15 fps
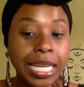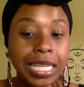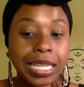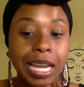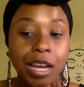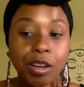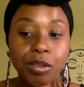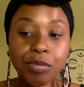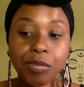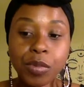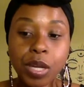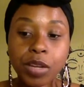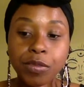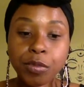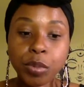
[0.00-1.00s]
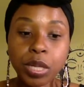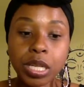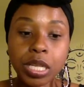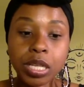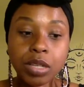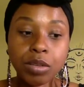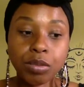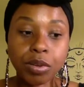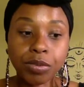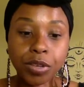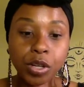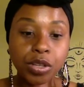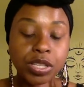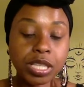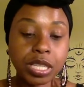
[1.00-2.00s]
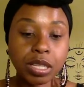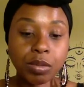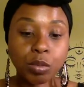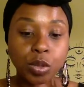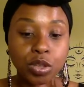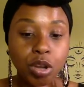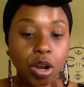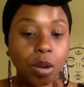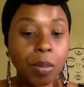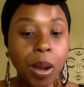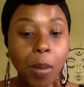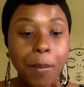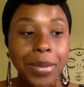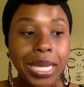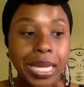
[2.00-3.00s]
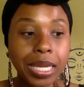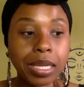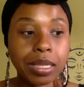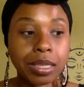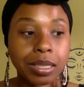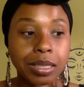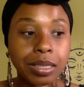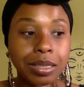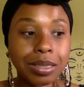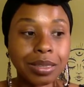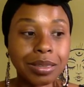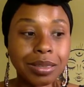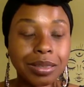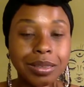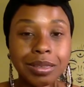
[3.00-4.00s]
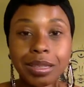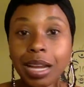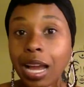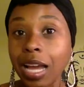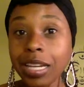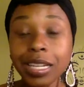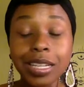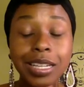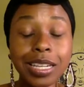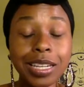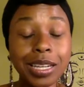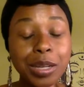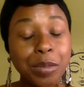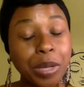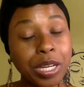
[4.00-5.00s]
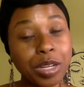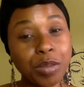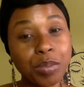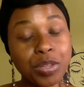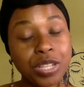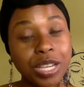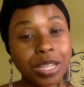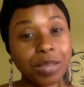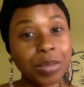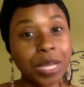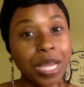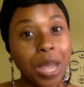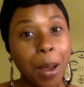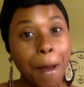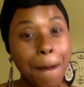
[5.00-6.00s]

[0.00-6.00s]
Now, if we reverse it, we'll talk about me. I didn't need anybody to protect me.